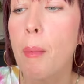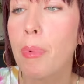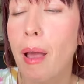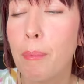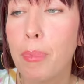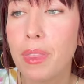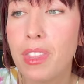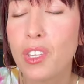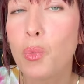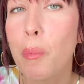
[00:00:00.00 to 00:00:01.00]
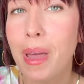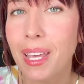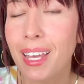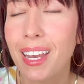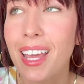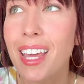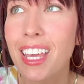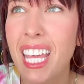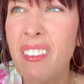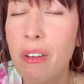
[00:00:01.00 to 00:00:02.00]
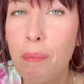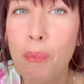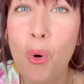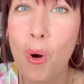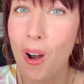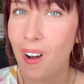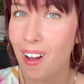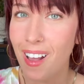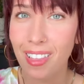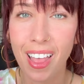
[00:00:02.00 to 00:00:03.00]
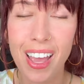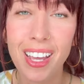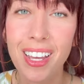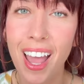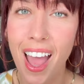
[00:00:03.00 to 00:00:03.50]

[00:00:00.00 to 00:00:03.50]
but, I, but this will make it even more like